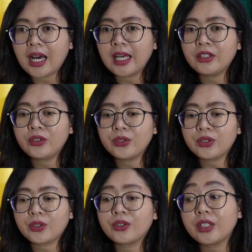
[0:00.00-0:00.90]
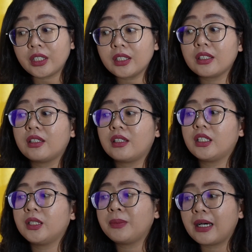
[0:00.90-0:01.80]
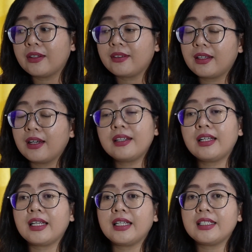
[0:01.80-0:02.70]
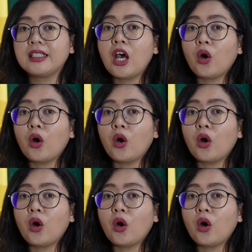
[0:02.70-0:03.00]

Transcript: I should consider about this,